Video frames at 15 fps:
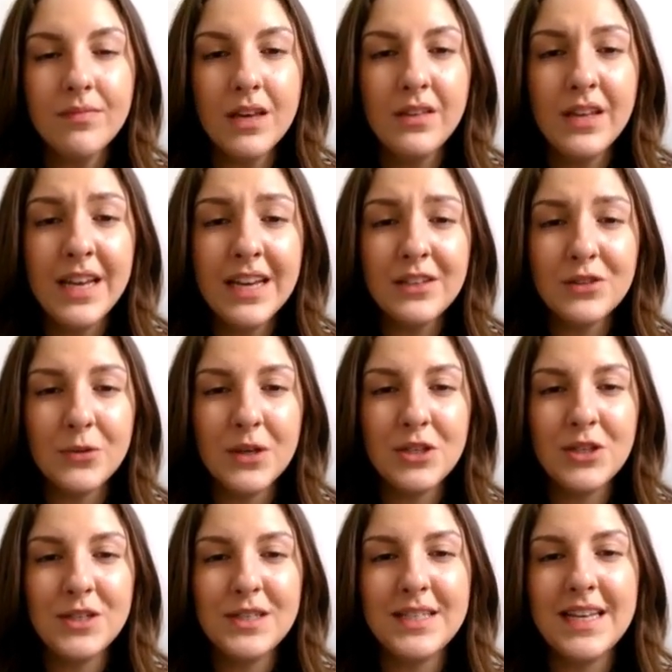The next
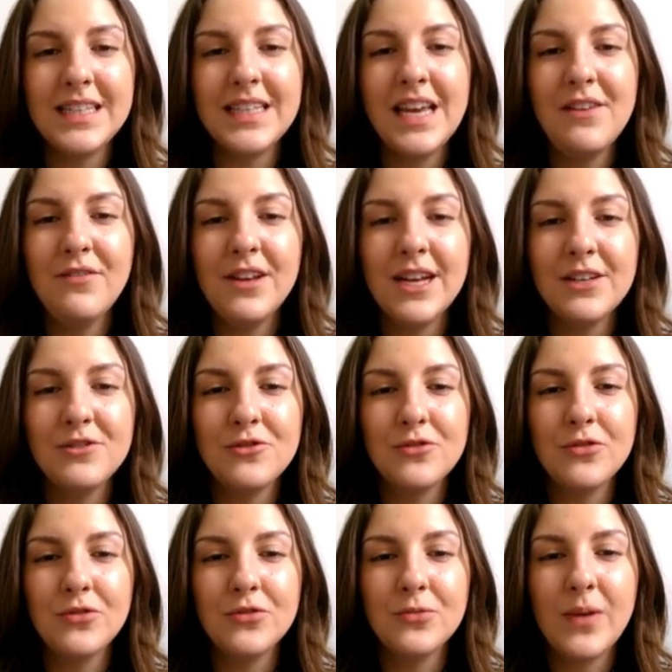question, it says, if an
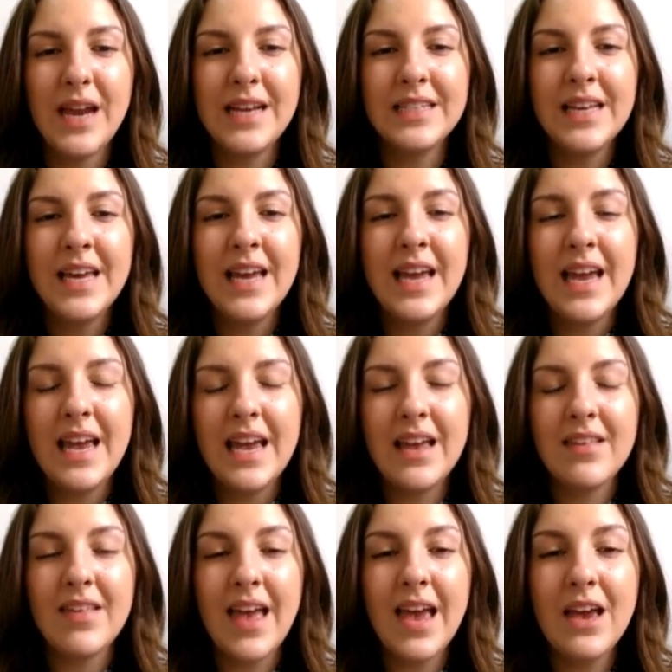astronaut's weight
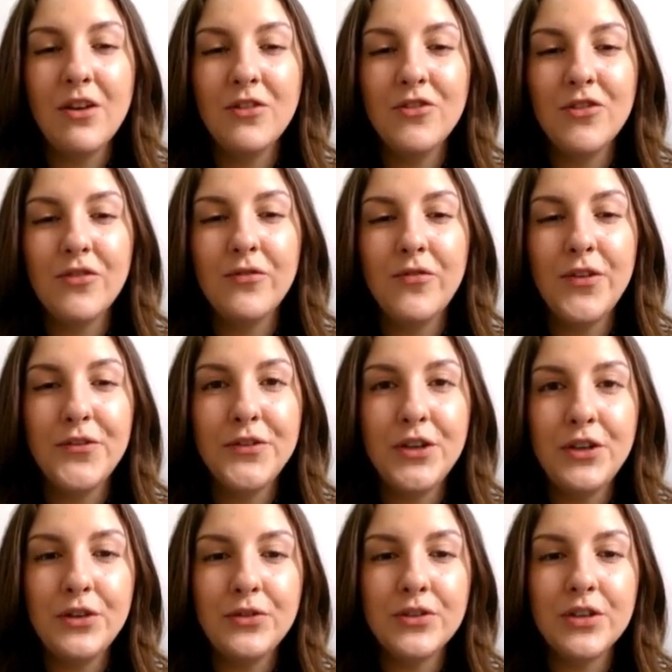is 850
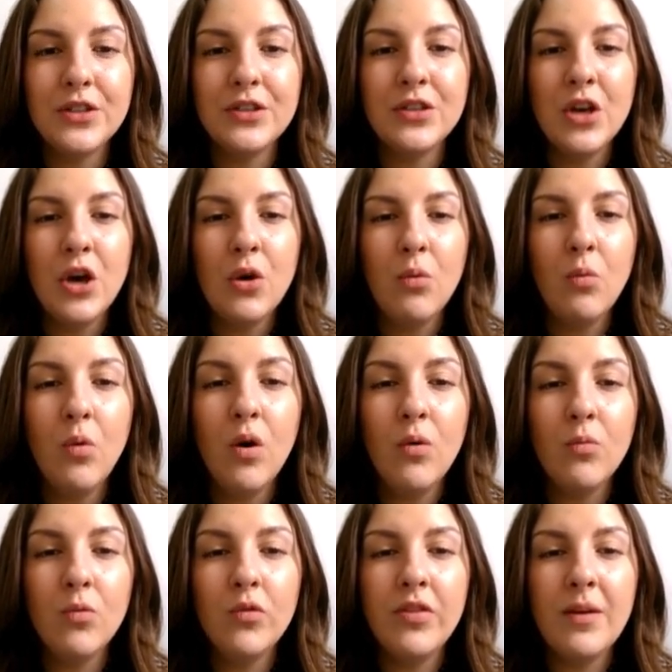newtons,
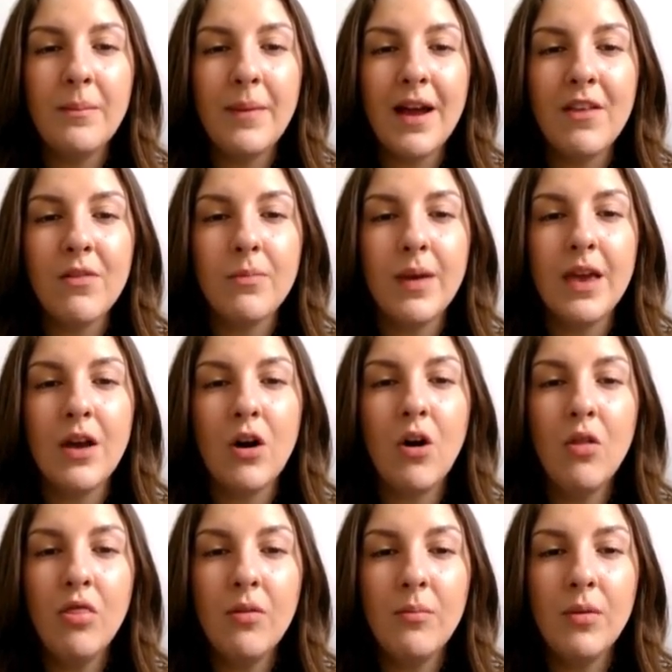what would the mass be
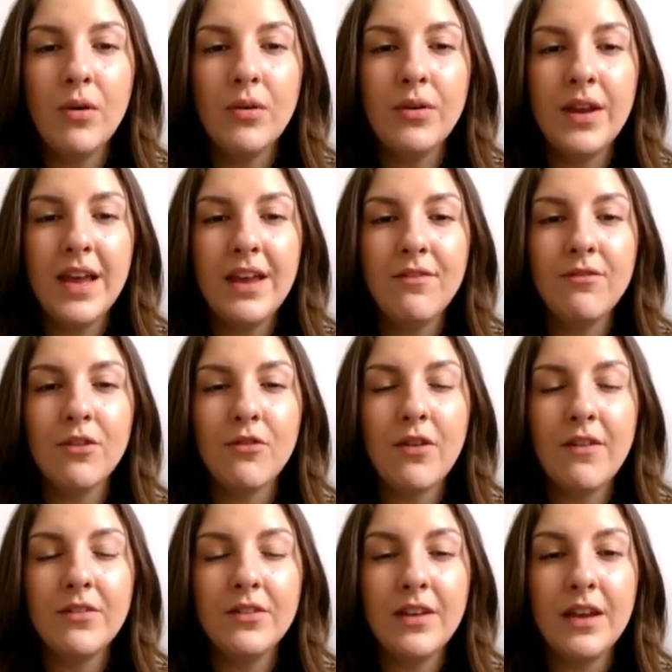on the moon if the
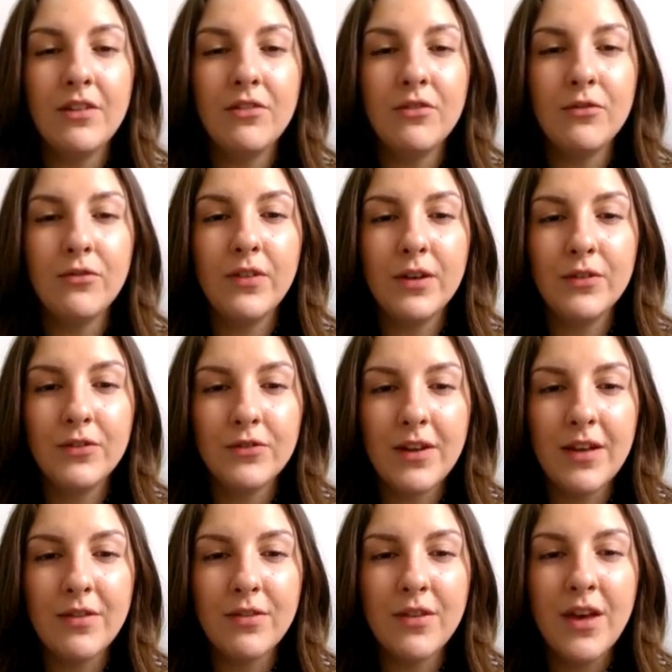gravitational field
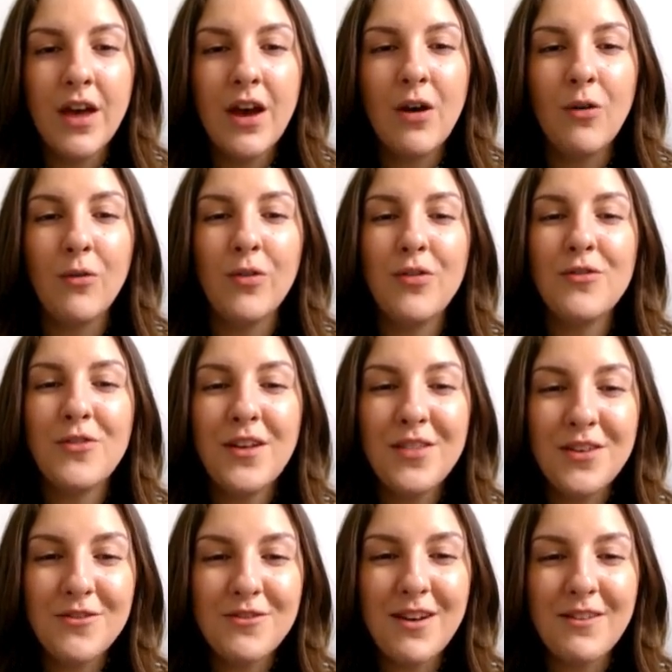strength or the
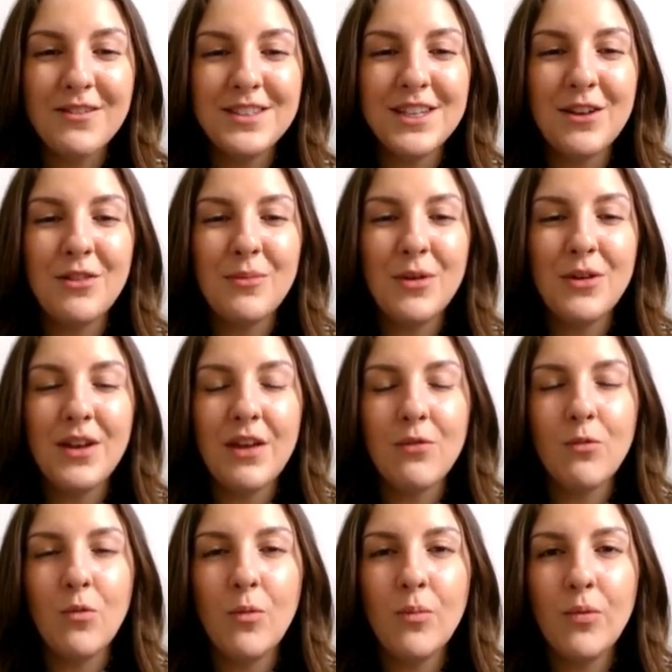strength of gravity on the moon is
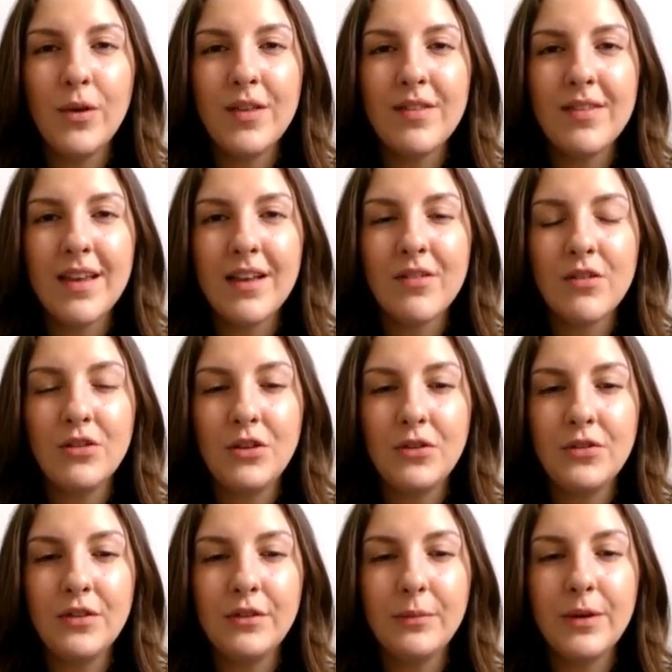1.6
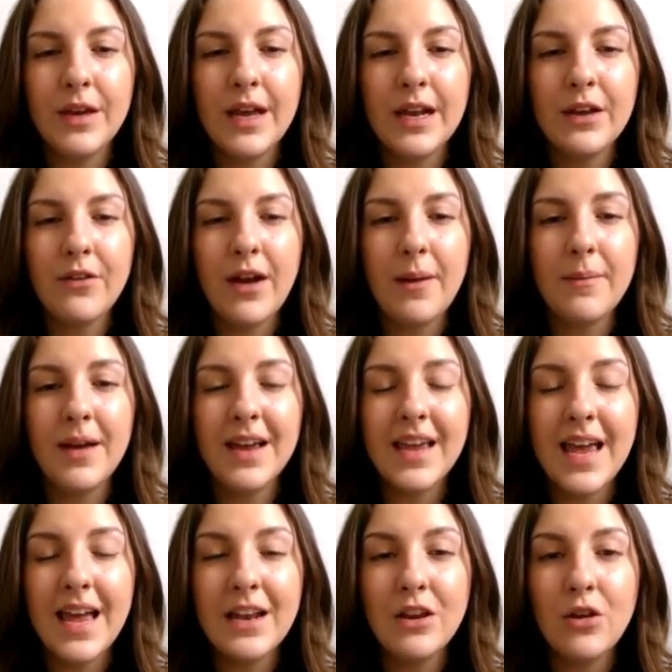newtons per kilogram?
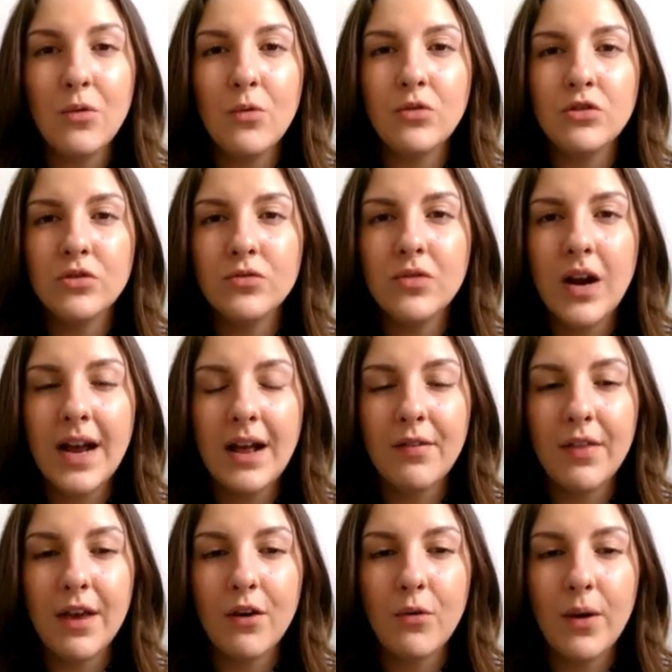Again, you want to write out
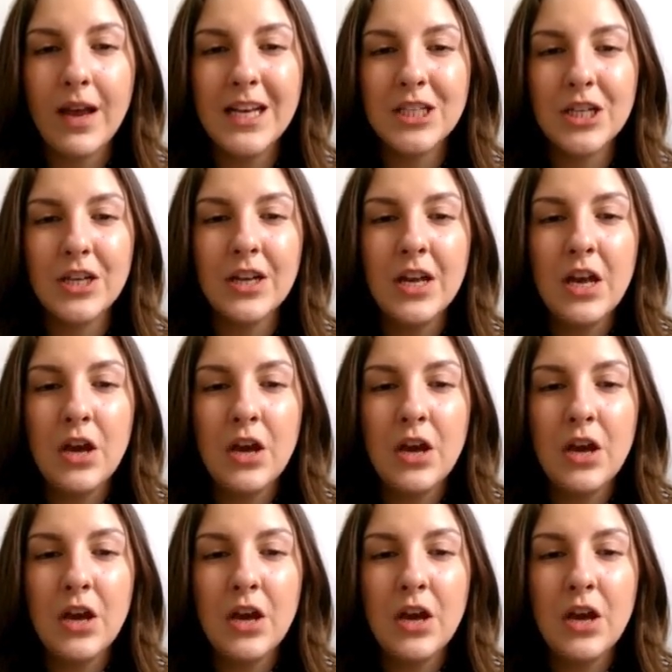the equation.